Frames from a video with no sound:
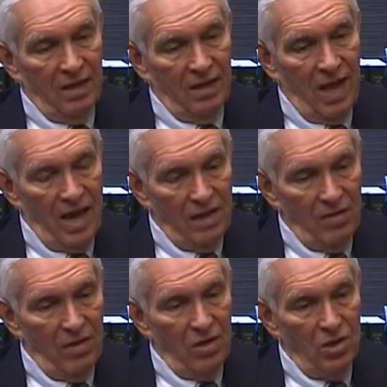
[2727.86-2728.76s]

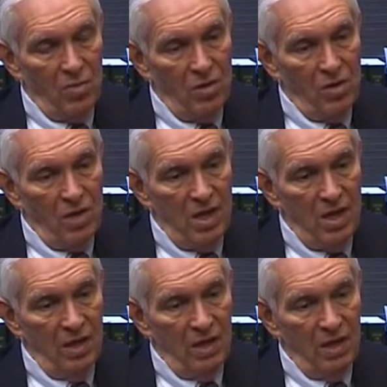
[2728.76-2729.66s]
active in the community,
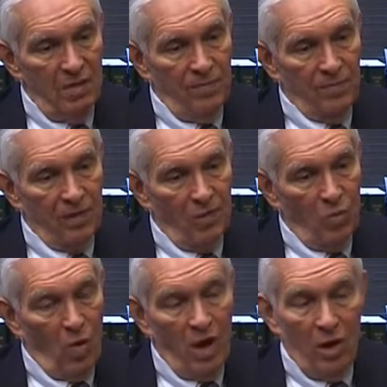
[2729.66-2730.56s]
and
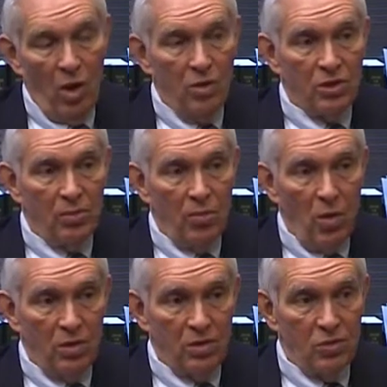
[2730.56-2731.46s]
while law is
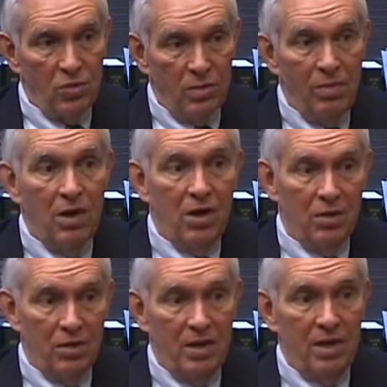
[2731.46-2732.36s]
important to them,
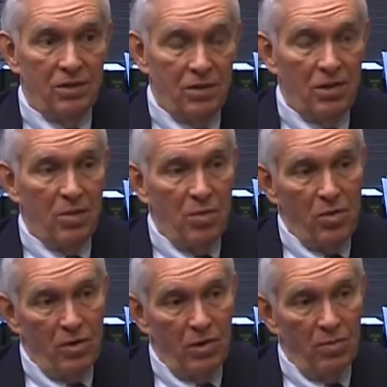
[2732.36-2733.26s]
other things in the
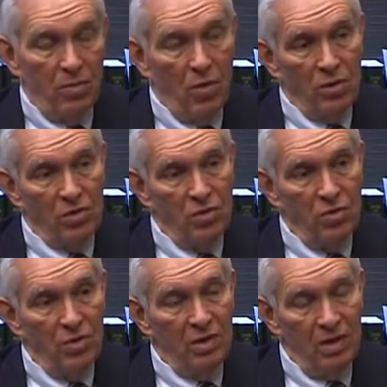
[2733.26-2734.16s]
community are important
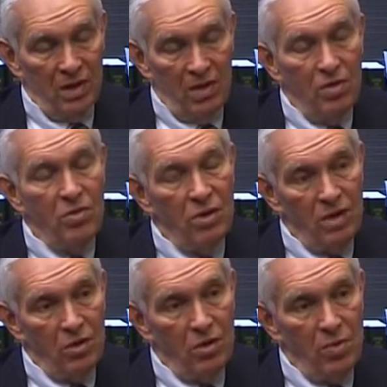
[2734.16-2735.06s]
too, you know, you
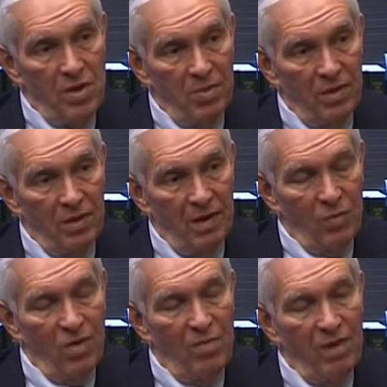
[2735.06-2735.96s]
get good people.
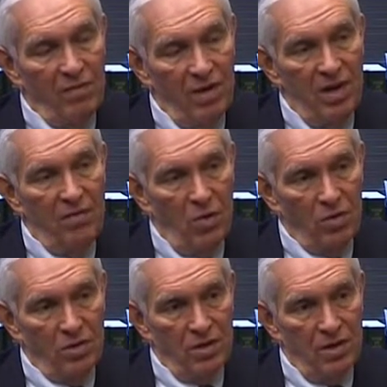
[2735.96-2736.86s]
And we've been very
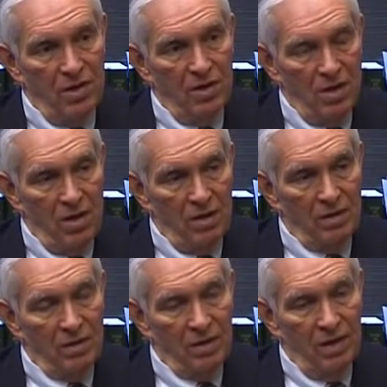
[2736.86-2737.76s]
fortunate here in the
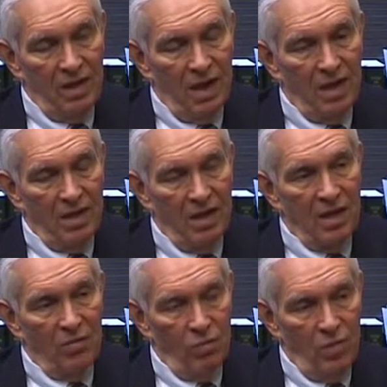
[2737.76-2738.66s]
years, I
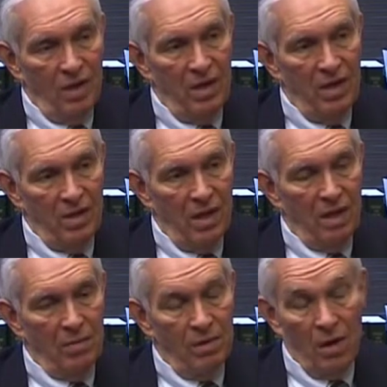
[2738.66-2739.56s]
think, of really
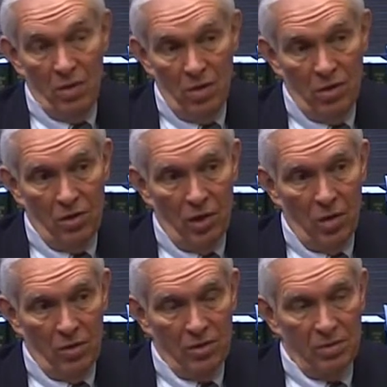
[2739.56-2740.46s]
getting not only good
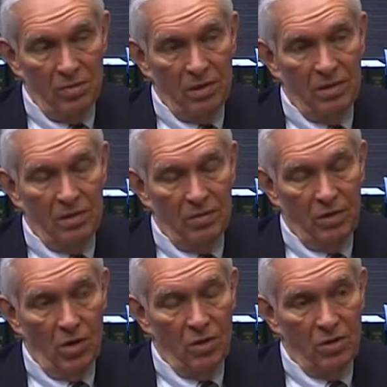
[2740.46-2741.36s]
lawyers,
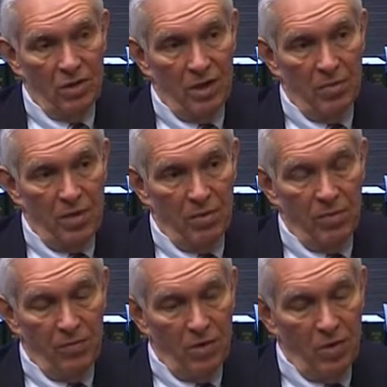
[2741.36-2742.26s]
but lawyers that are
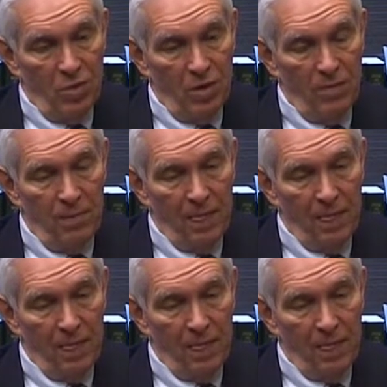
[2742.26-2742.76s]
people. You know,